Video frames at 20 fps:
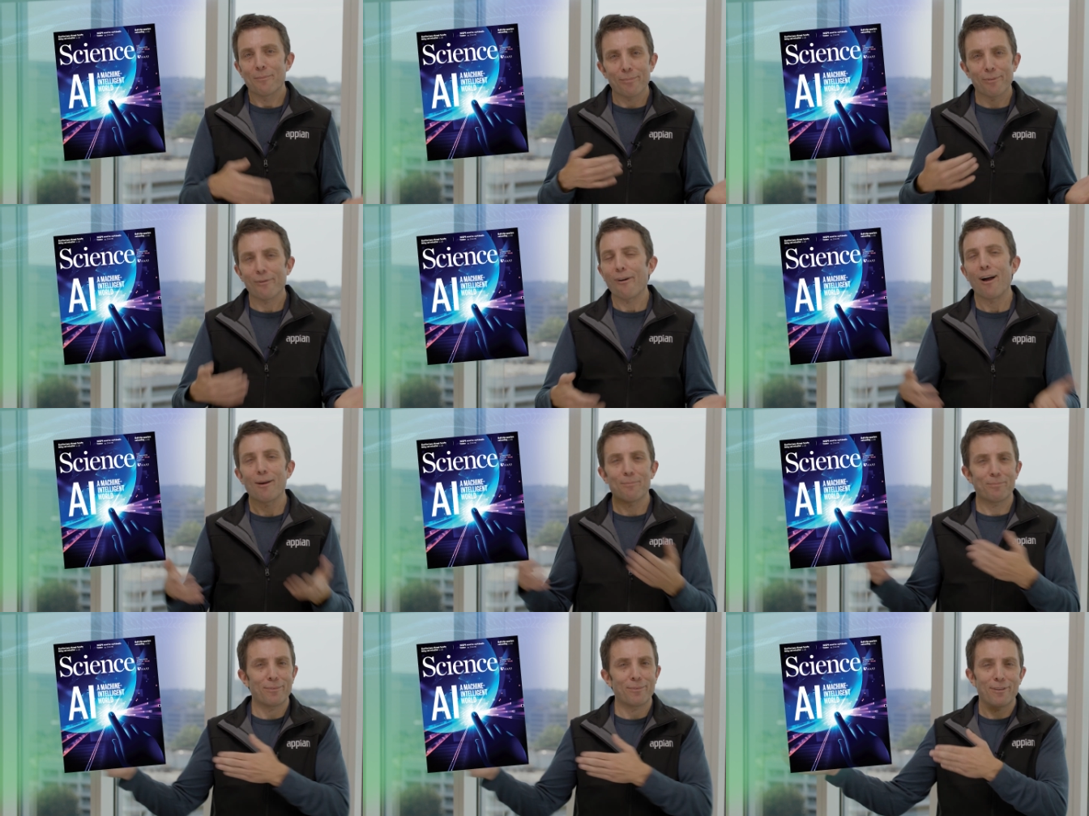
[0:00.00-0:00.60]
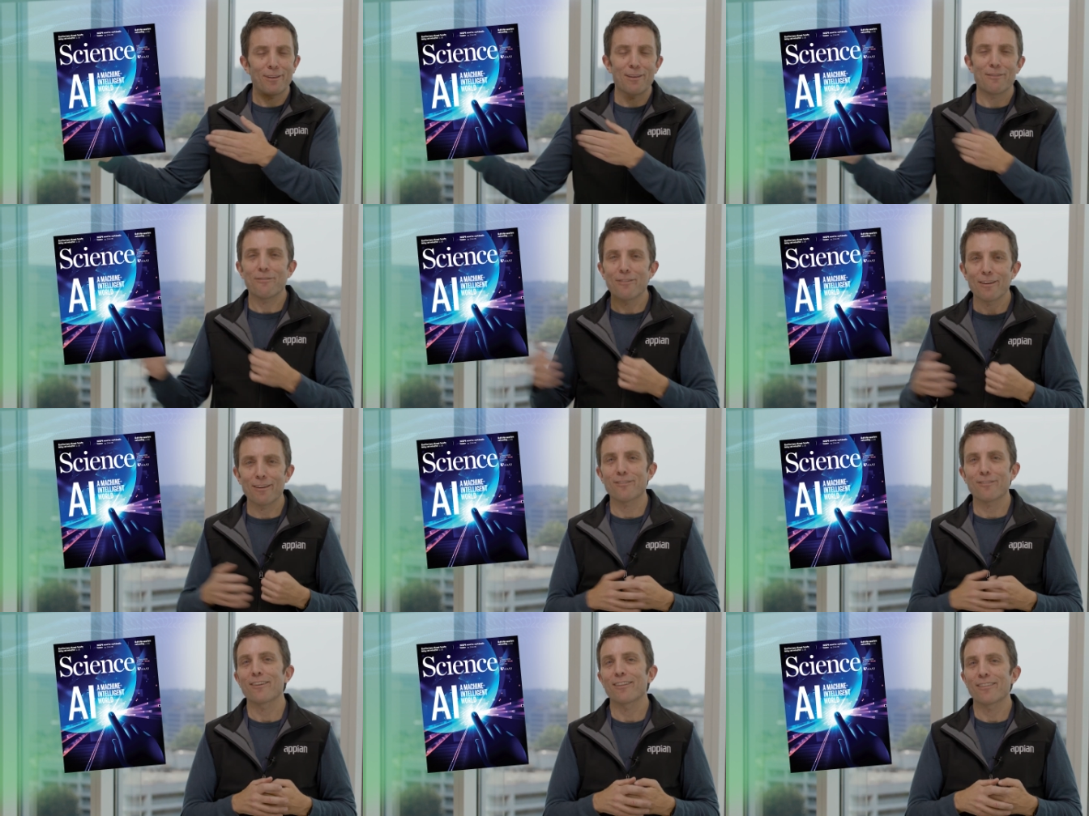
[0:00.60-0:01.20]
Prompt
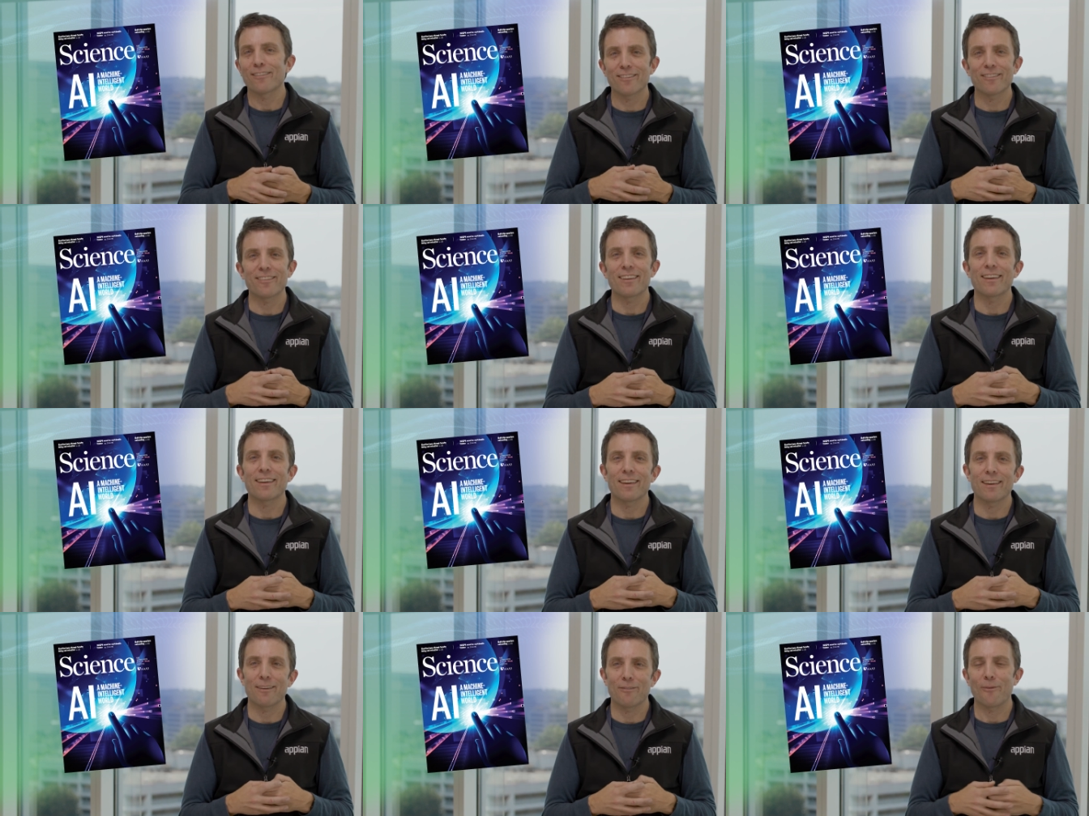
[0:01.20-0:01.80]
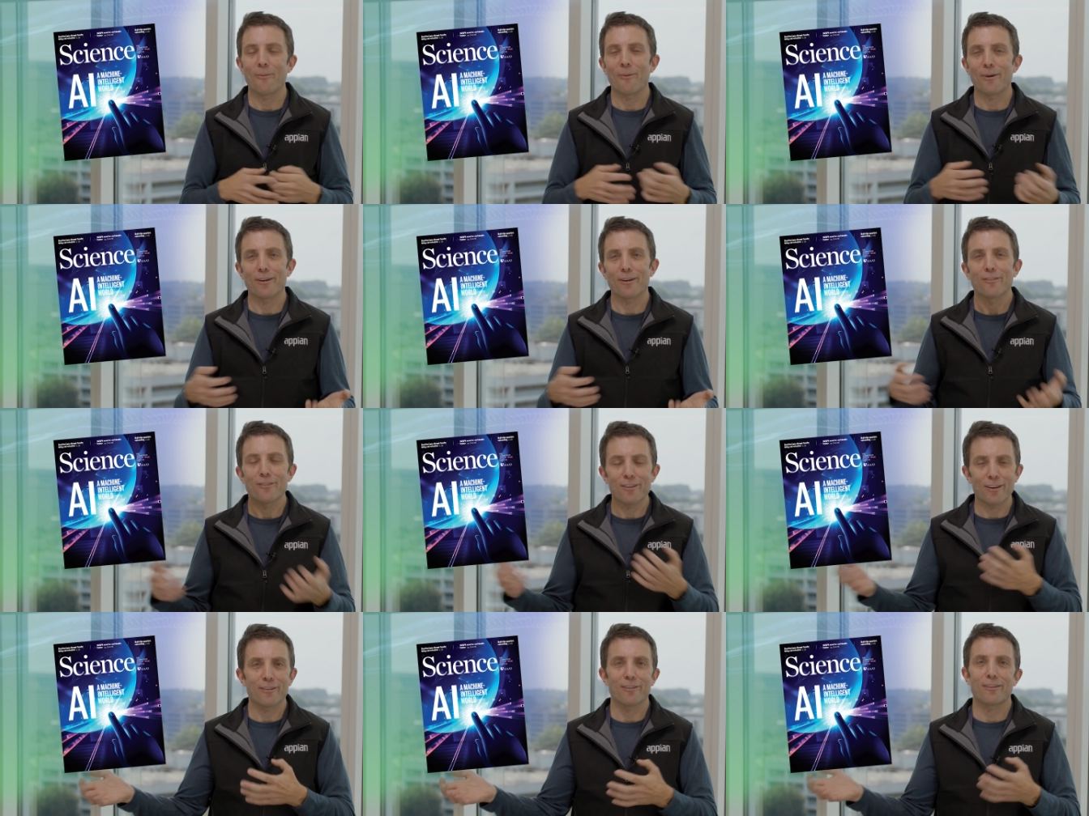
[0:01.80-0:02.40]
Efficiency for
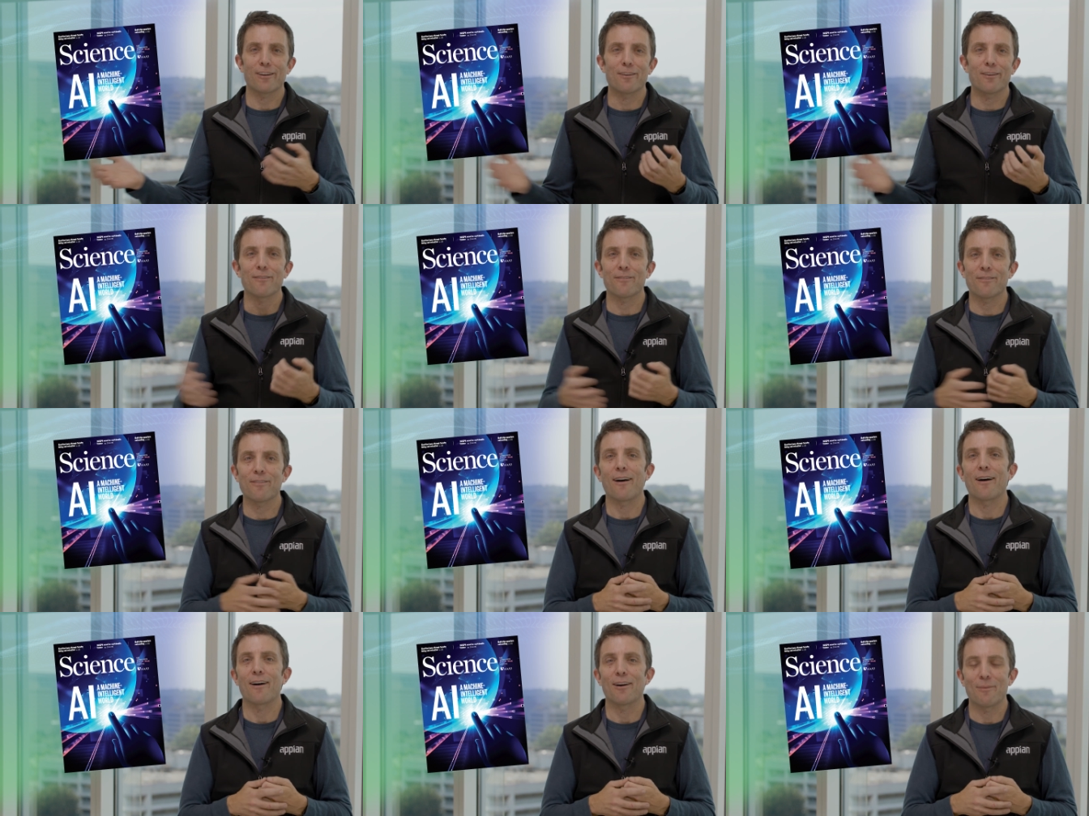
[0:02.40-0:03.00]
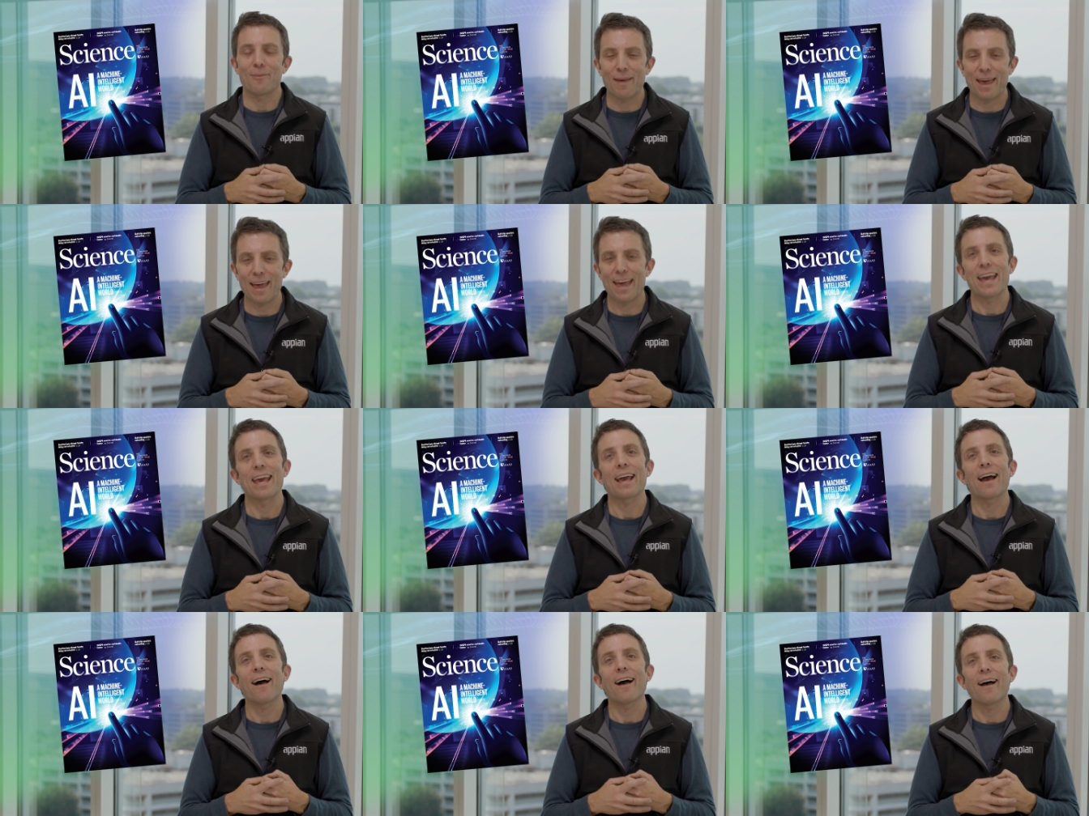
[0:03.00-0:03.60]
Generative
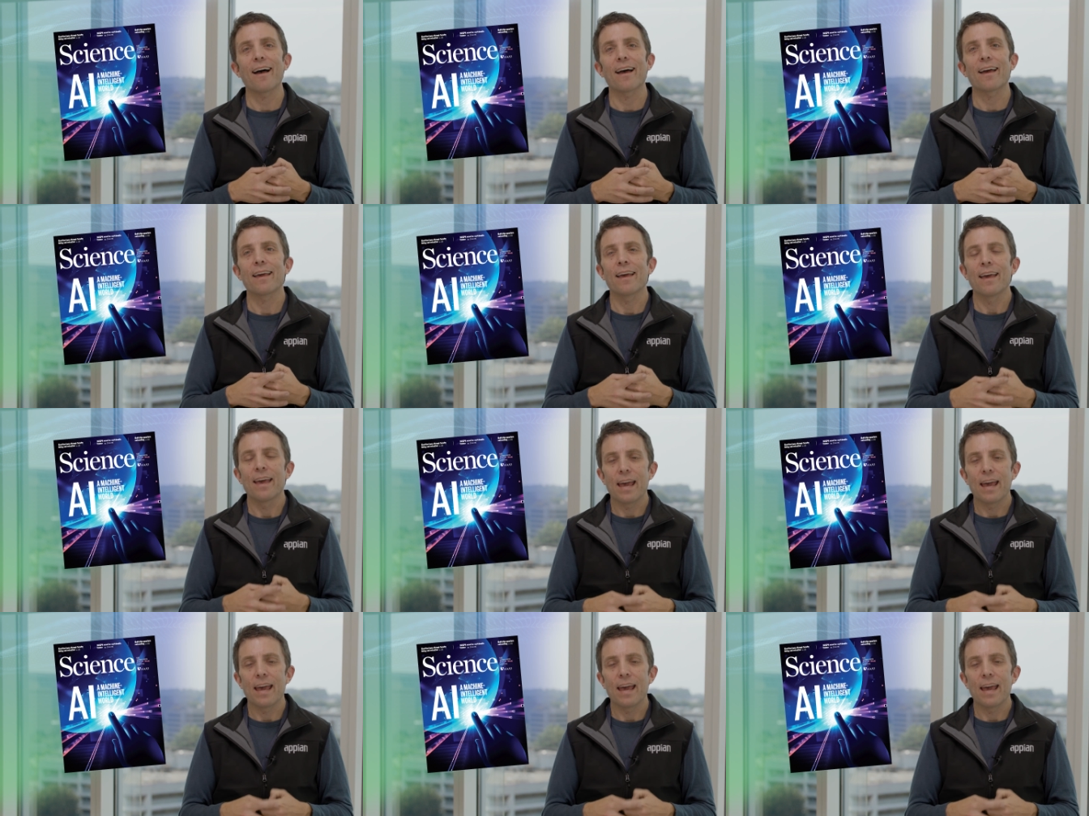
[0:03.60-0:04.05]
AI.